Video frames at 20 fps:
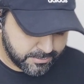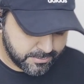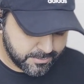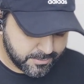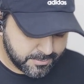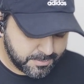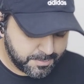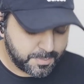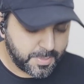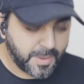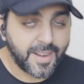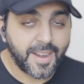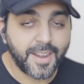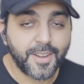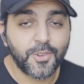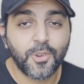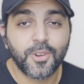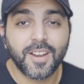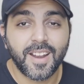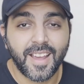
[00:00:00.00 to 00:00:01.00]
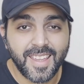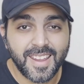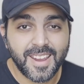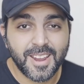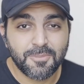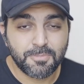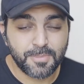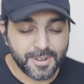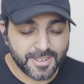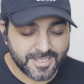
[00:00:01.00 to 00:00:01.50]
But I don't like
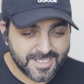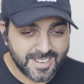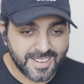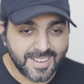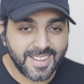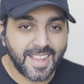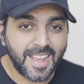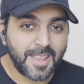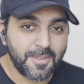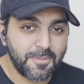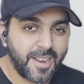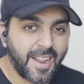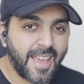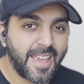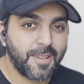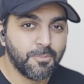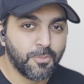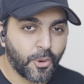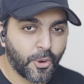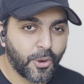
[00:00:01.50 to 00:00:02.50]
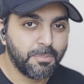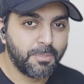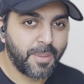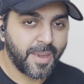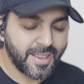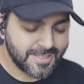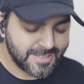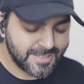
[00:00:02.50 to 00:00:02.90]
it personally. I like more bass